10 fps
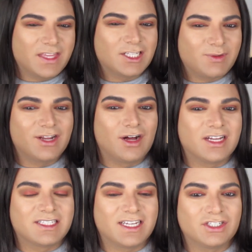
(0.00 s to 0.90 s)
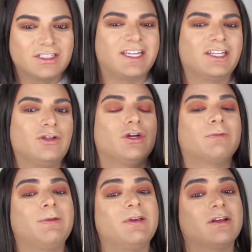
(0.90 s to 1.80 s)
That's what I call Los Angeles. Like, New York
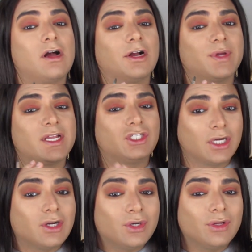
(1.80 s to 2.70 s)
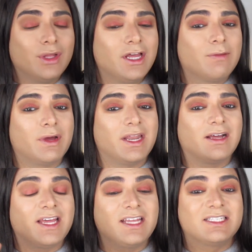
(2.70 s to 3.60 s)
may be the concrete jungle, but
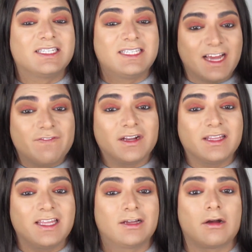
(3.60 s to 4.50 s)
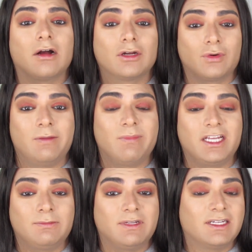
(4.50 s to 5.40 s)
LA is definitely the concrete
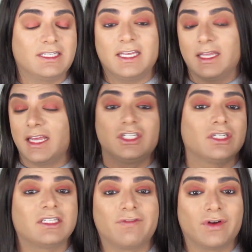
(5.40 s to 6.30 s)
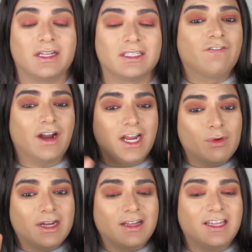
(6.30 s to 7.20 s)
maze because it just never ends. For
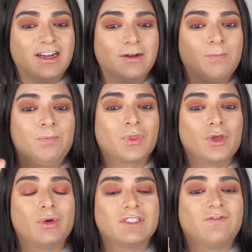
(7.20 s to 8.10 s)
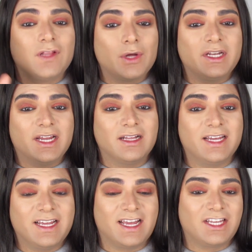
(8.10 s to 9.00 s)
anyone out there who has flown into
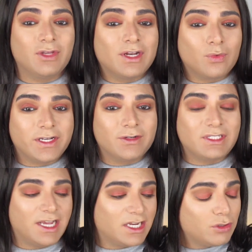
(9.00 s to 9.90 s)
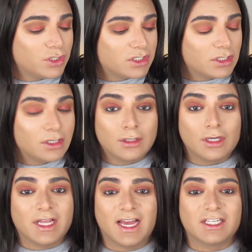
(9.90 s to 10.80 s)
LA and you get a window seat and you just
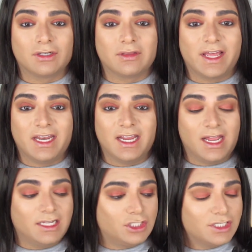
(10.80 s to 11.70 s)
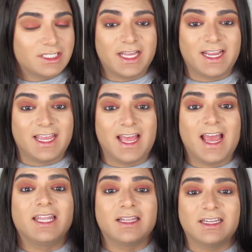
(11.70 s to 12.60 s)
look as you're landing, it's just like
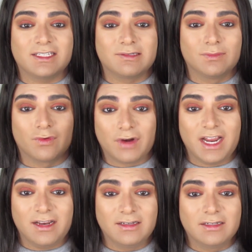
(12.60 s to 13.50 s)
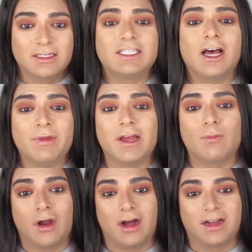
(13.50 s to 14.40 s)
endless, right? Tell me
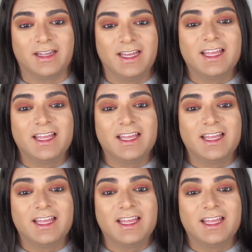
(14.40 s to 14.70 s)
I'm wrong.